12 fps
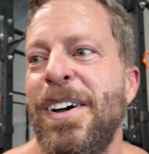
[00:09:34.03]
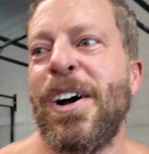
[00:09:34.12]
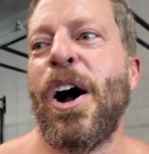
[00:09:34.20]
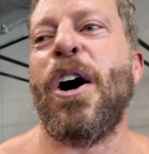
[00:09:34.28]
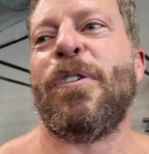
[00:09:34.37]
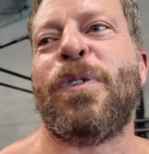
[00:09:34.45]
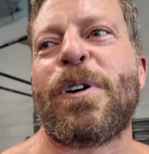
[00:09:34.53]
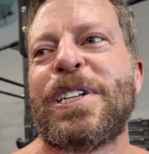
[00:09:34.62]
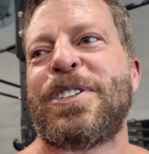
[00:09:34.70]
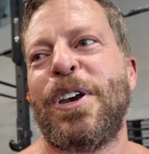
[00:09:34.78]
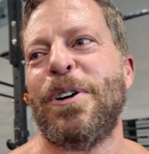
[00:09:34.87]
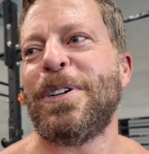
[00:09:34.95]
Oh,
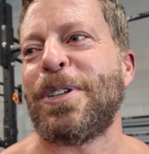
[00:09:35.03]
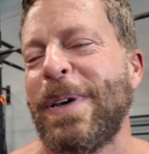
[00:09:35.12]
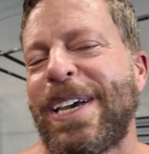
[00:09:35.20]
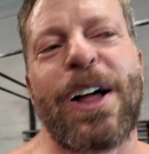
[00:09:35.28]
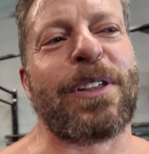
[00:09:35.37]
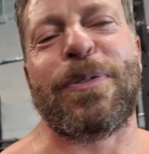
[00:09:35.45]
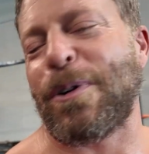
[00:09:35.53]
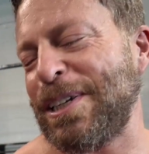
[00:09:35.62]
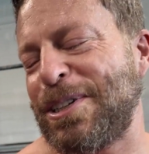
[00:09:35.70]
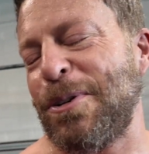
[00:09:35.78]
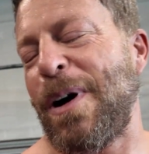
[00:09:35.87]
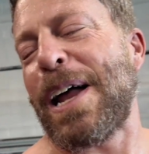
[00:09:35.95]
42? Do we call the
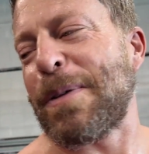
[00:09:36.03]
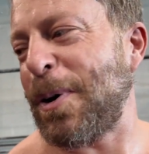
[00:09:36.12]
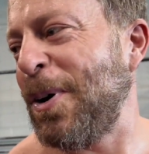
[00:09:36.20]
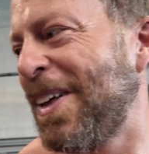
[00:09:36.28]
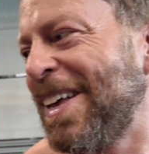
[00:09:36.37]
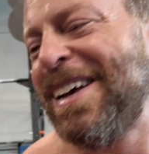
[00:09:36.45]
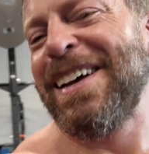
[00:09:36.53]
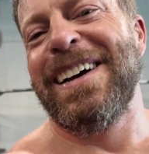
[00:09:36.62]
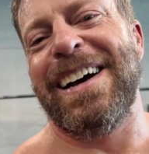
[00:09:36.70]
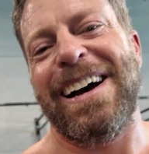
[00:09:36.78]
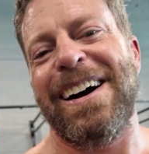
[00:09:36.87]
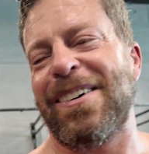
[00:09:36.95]
42 audible?
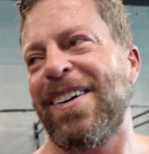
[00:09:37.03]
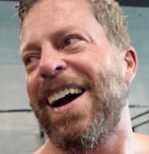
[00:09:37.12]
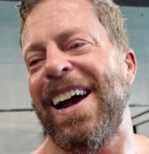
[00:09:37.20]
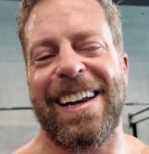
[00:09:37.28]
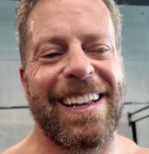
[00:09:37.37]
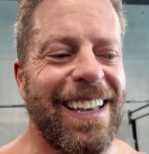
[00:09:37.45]
Yeah, all right.